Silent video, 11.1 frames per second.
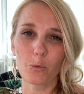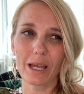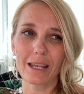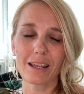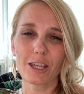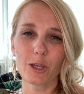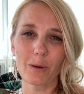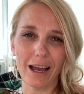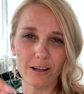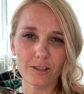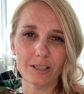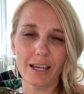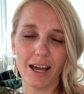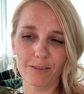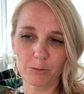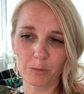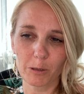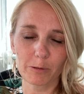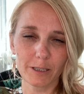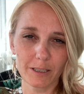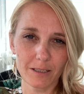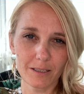when you actually have a
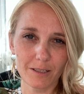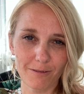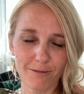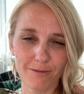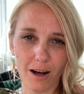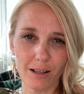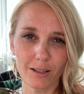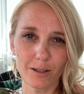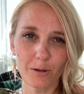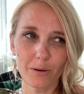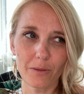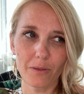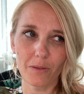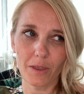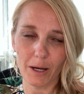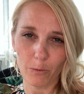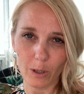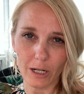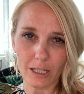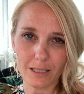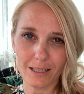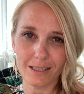blueprint to follow that
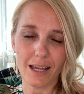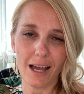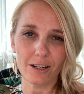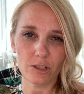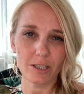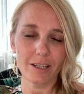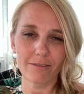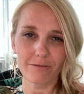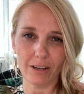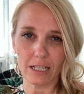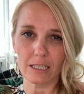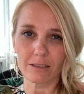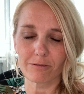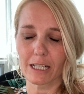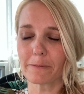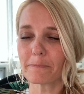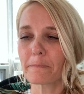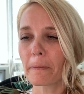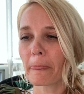works, that's actually effective, right?